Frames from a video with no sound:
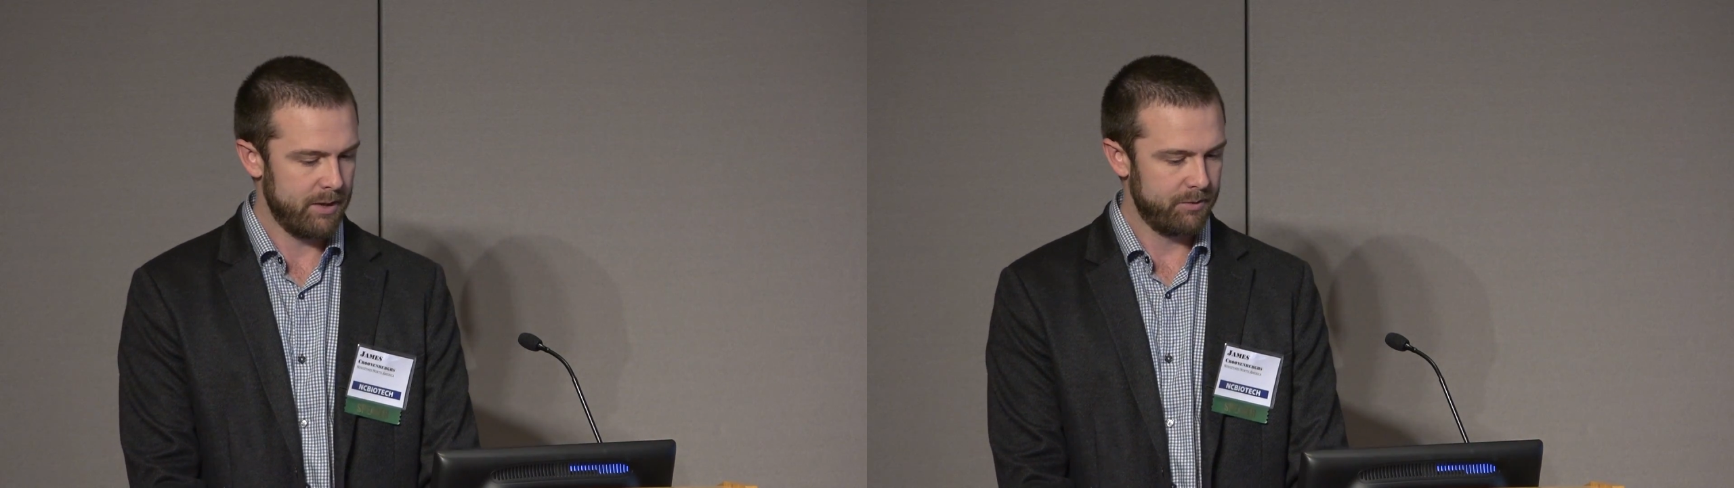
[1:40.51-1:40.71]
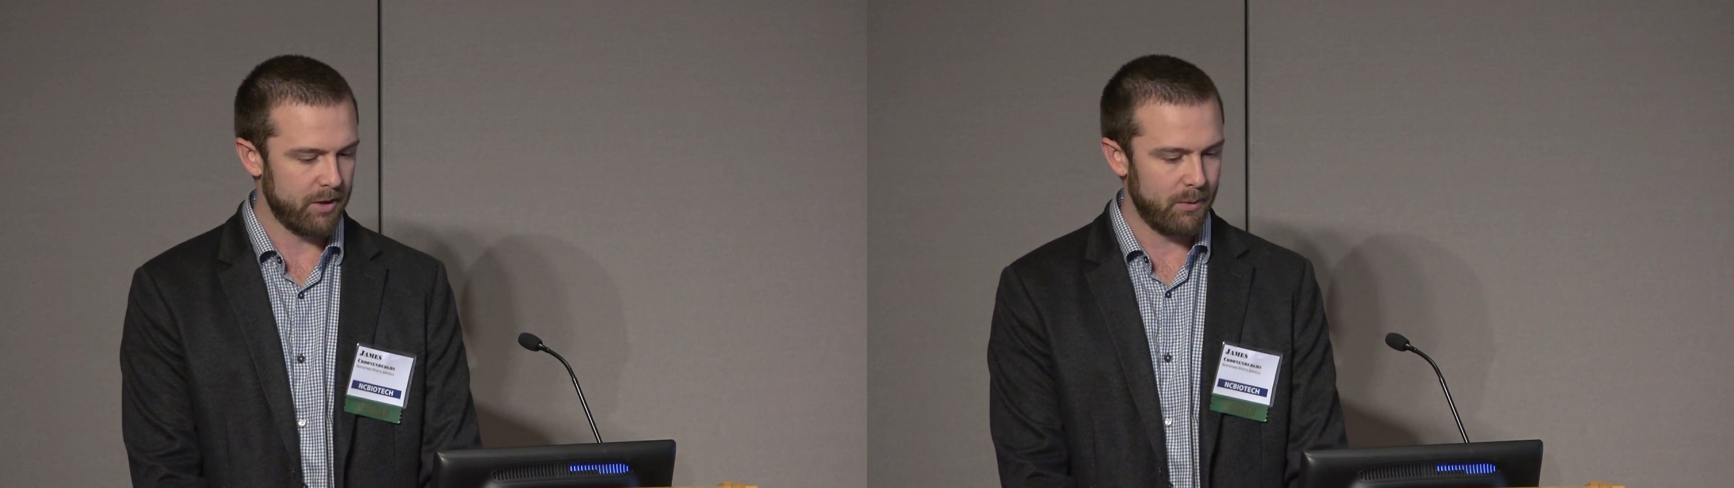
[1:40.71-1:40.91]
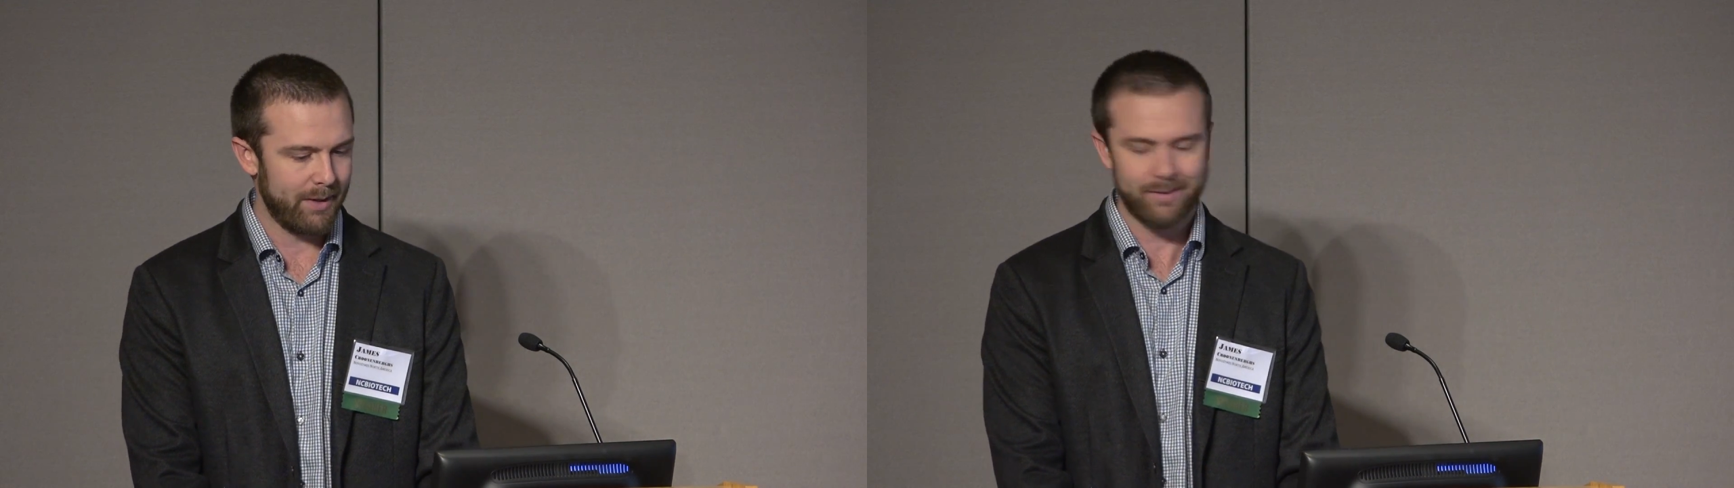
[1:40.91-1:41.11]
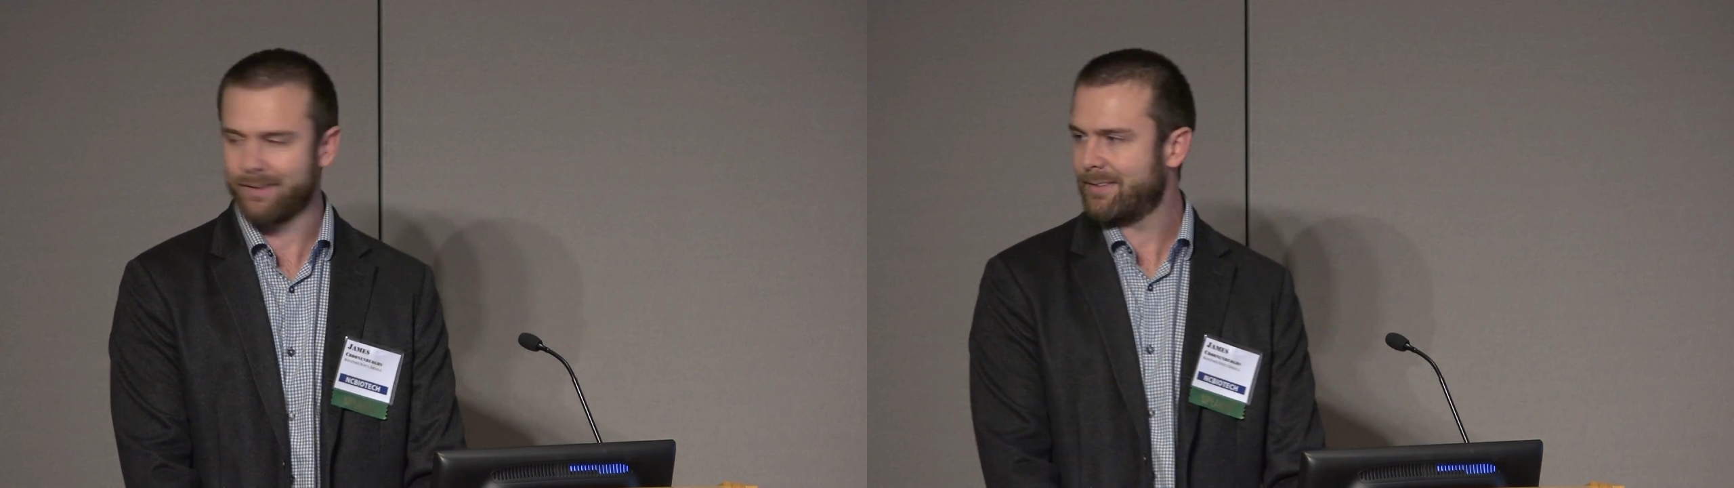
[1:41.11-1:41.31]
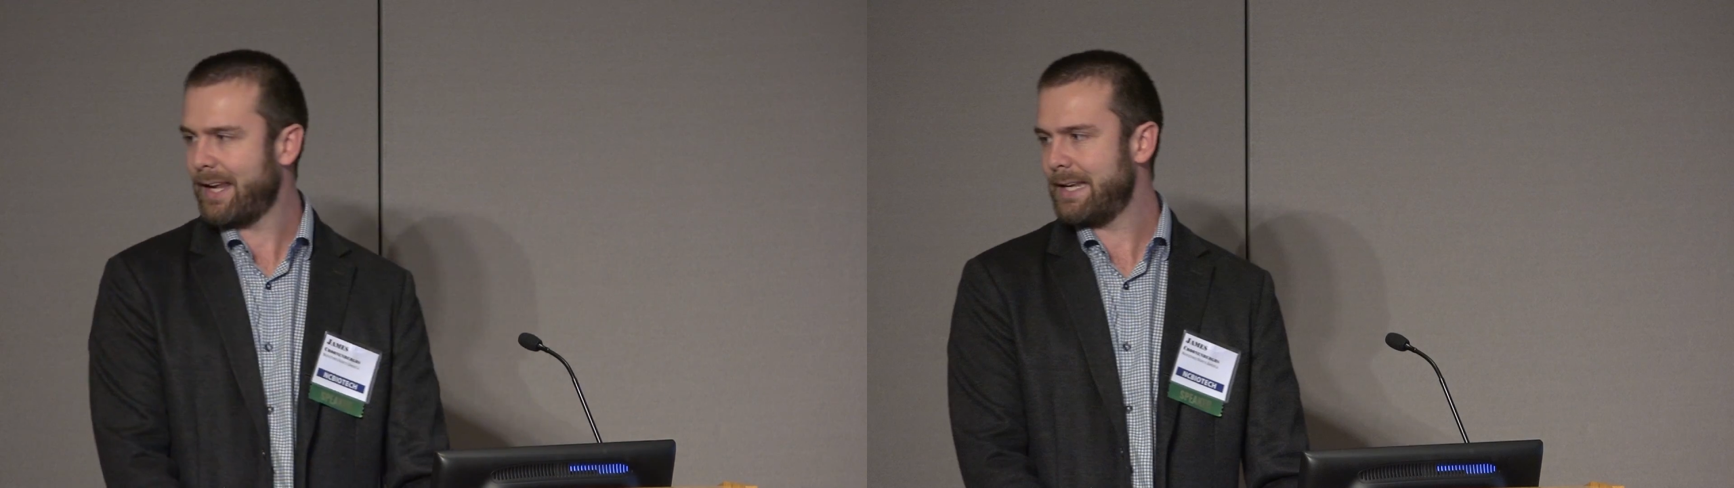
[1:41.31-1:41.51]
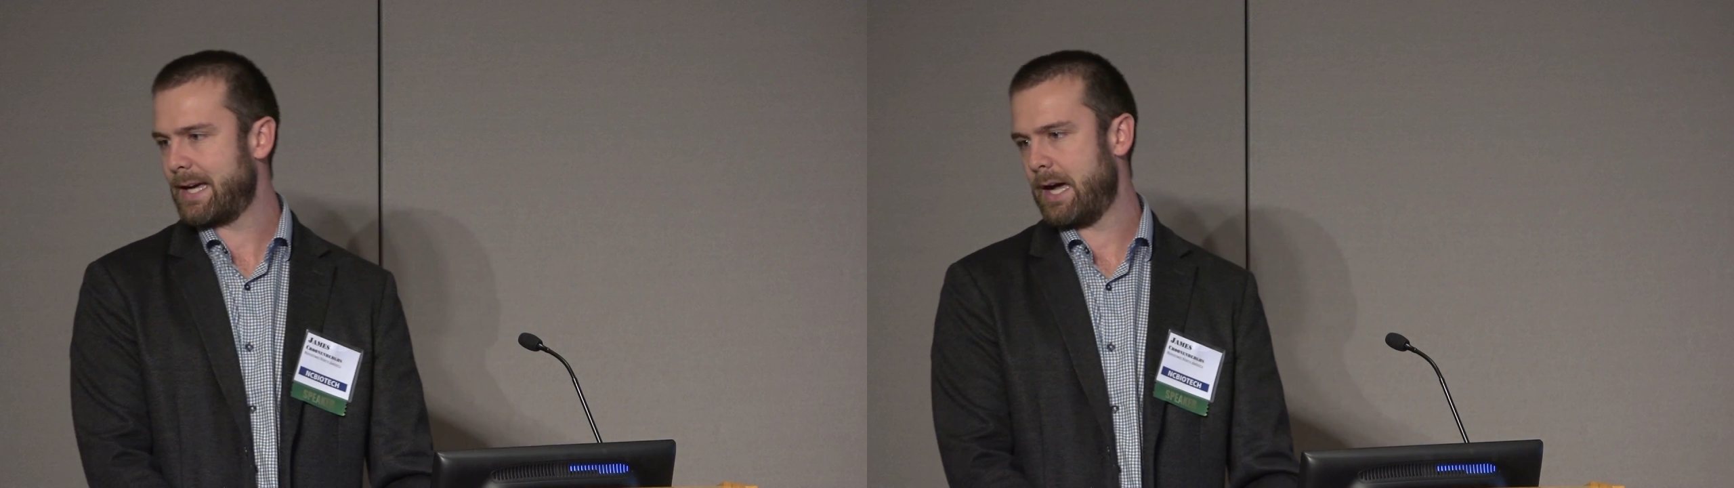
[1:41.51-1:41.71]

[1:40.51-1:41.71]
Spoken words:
So it's exciting